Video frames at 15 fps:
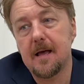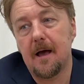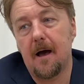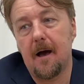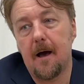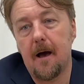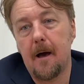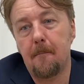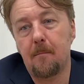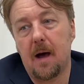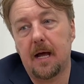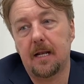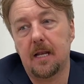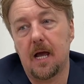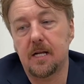
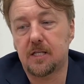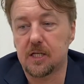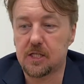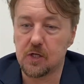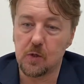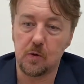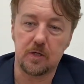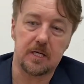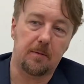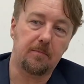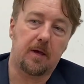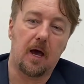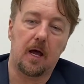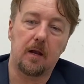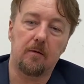I'd like to do
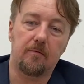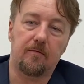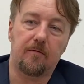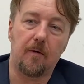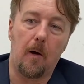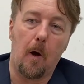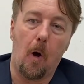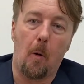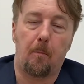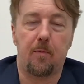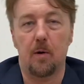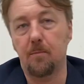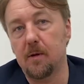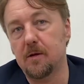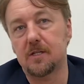some kind of
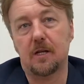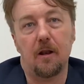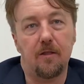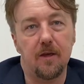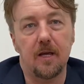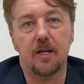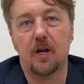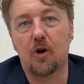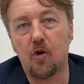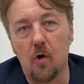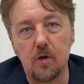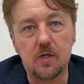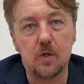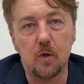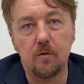opera musical theatre
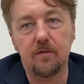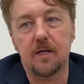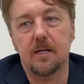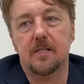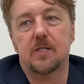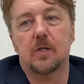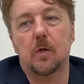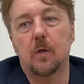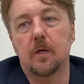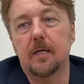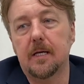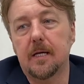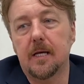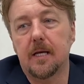crossover, so